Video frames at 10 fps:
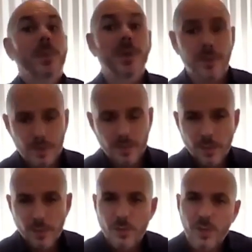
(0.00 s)
how are we going to
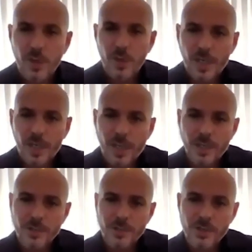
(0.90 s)
pivot to
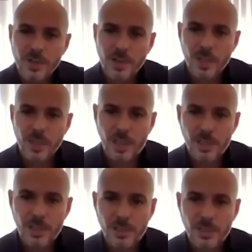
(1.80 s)
educate
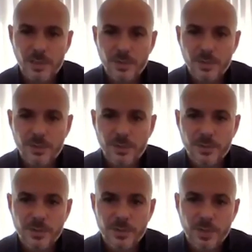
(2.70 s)
these
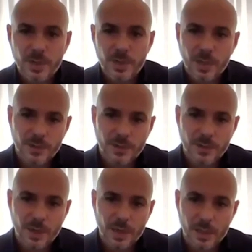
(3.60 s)
kids
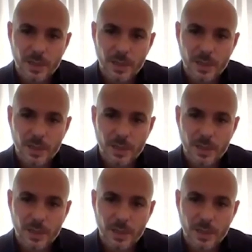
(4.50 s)
that